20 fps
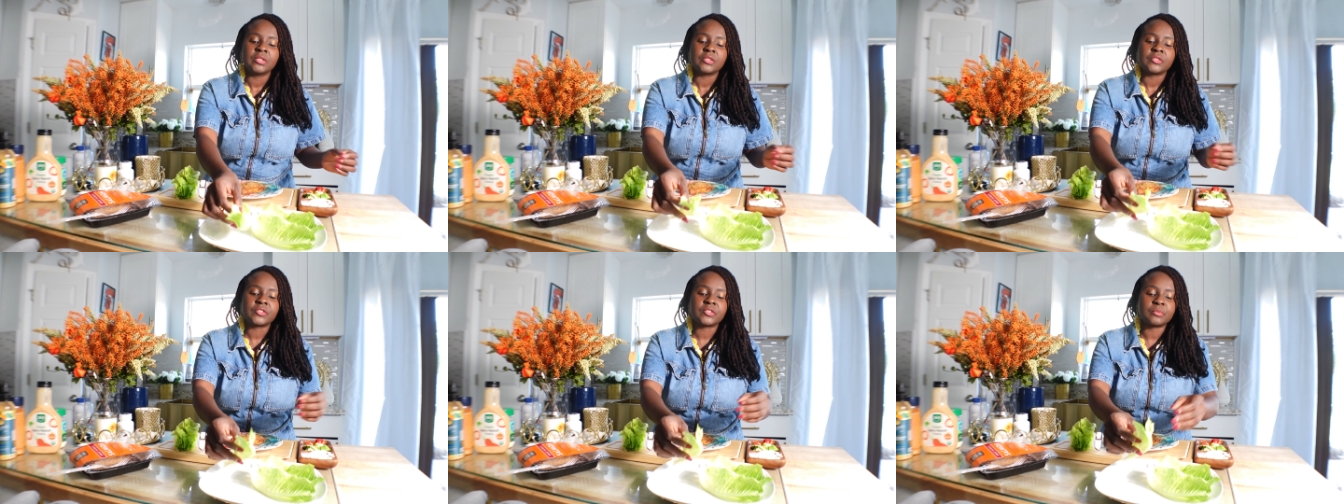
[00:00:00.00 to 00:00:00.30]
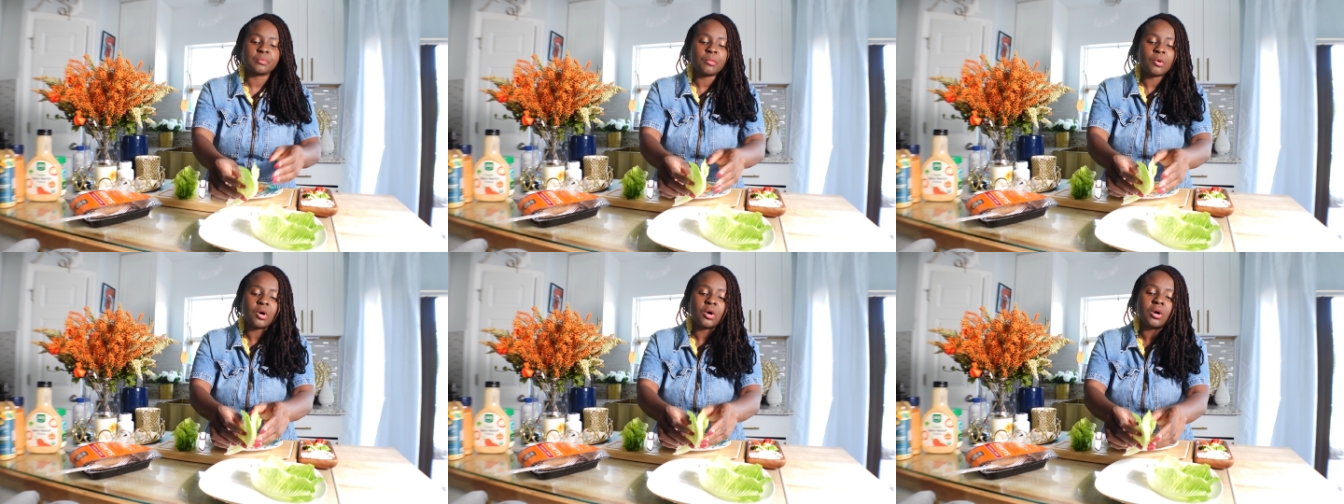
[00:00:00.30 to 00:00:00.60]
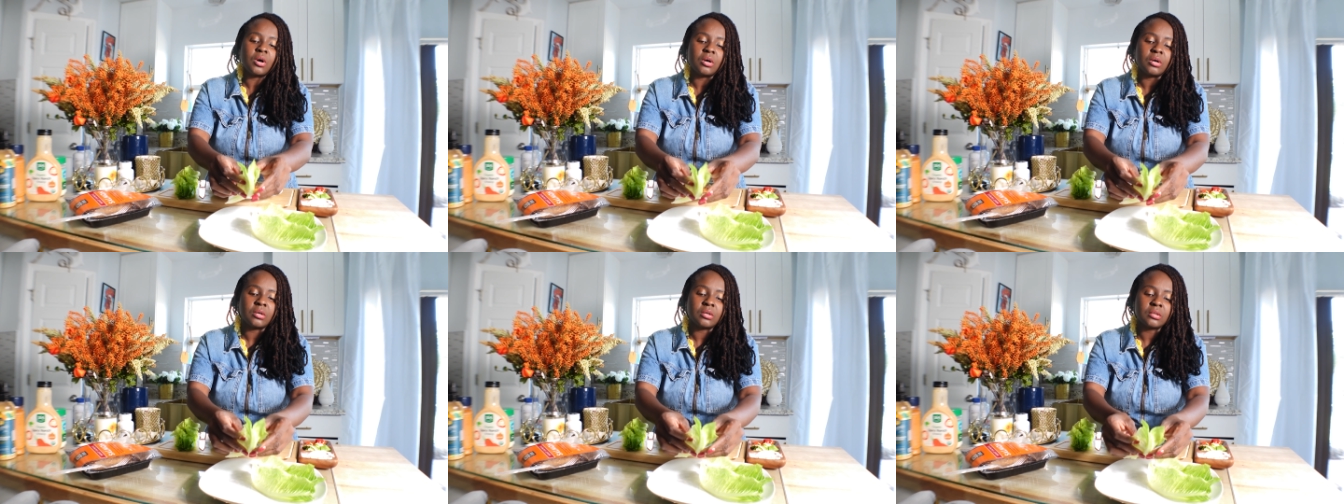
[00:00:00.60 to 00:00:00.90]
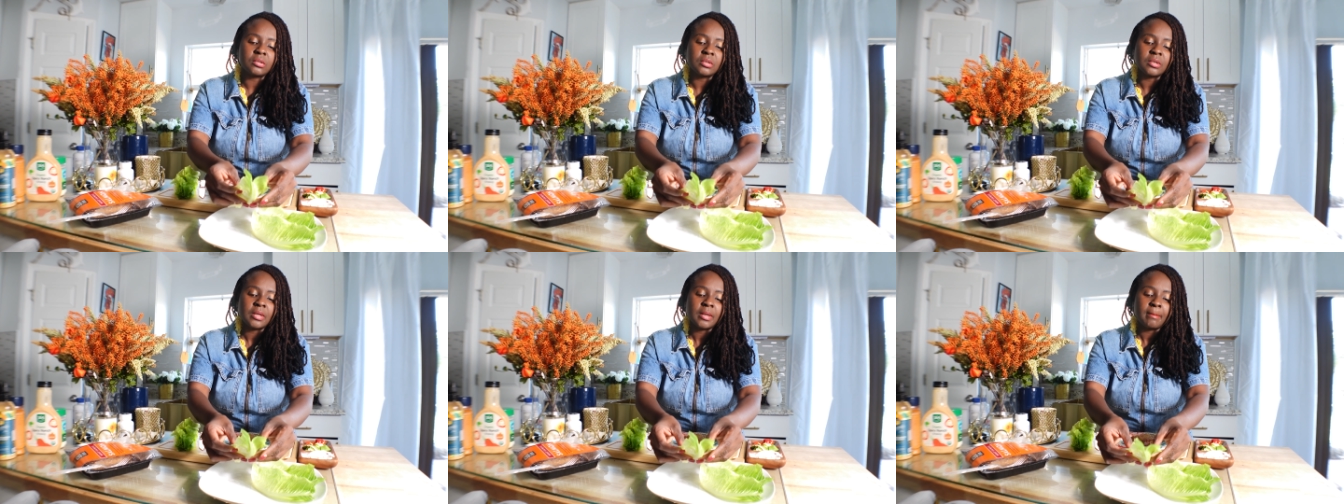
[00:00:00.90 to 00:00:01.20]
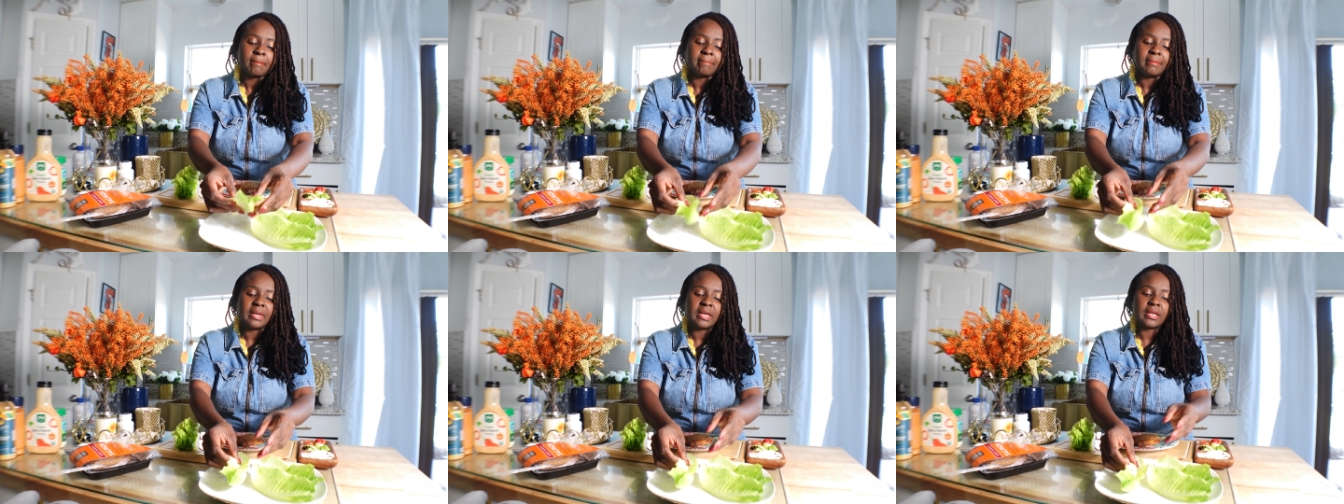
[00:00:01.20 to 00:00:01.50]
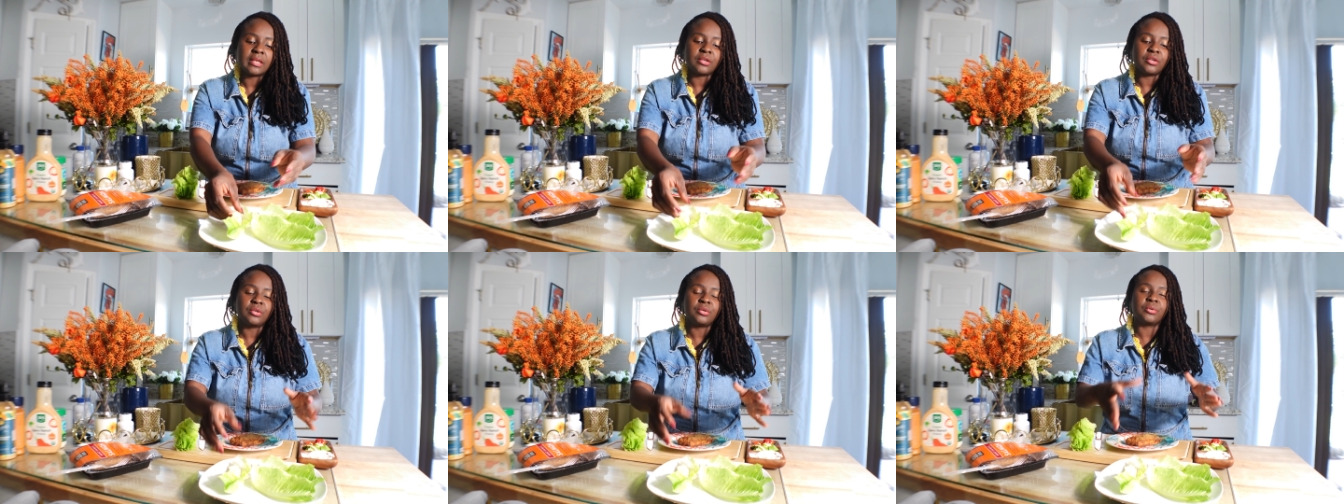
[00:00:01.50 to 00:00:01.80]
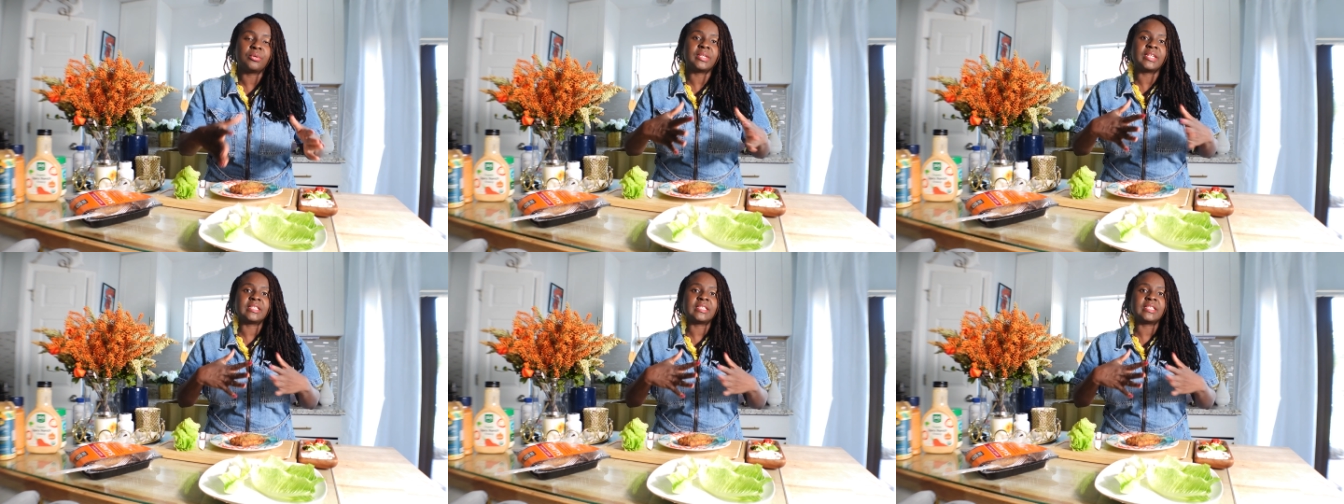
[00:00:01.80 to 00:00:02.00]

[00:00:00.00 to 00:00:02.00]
small, but you know,